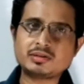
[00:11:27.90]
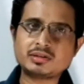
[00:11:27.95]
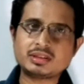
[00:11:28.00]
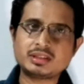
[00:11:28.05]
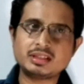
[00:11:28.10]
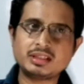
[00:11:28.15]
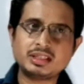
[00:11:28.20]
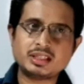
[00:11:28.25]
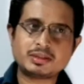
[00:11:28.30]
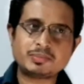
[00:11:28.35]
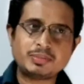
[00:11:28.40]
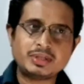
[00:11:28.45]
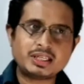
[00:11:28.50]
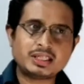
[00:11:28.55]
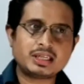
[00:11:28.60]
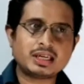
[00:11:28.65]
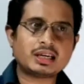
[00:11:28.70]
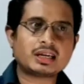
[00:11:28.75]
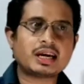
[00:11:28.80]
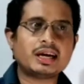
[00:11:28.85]
need
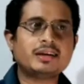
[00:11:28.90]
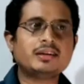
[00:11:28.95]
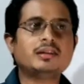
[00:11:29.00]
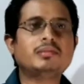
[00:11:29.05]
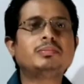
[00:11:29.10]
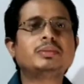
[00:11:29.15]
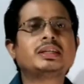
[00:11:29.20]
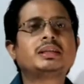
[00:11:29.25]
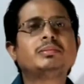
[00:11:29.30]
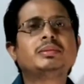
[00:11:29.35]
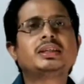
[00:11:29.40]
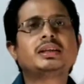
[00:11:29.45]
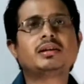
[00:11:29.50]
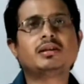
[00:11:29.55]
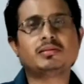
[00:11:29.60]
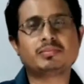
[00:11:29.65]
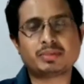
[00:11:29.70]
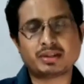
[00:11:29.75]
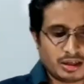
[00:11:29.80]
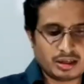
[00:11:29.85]
special kind of mathematical
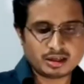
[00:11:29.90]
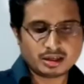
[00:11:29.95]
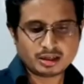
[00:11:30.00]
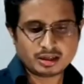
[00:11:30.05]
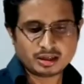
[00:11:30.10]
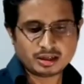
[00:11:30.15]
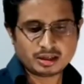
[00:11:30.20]
operation.